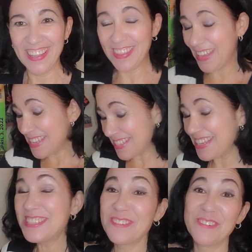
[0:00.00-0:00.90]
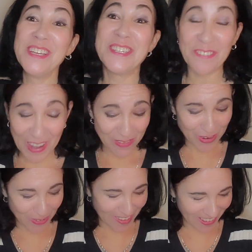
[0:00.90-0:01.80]
This is the reason why
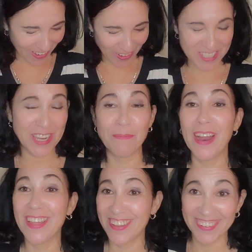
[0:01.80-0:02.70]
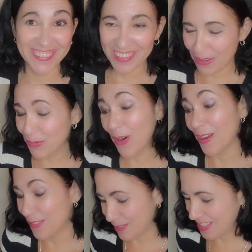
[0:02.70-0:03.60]
we ran the New York City Marathon.
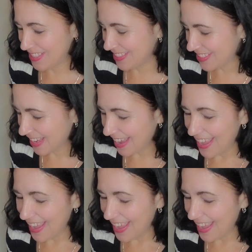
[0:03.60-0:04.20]
One of the reasons.